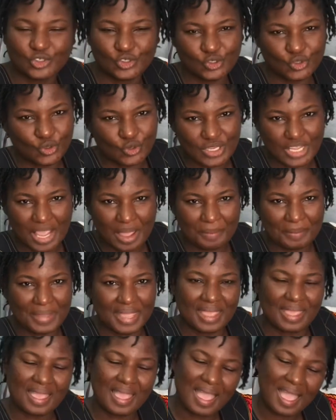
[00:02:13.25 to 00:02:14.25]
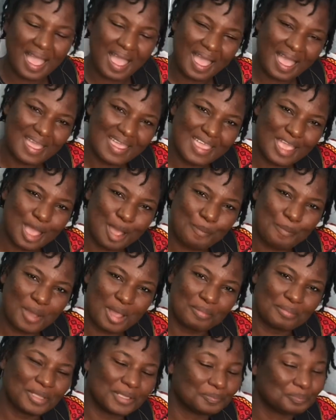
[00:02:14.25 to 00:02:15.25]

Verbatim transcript: dear onyame ayamame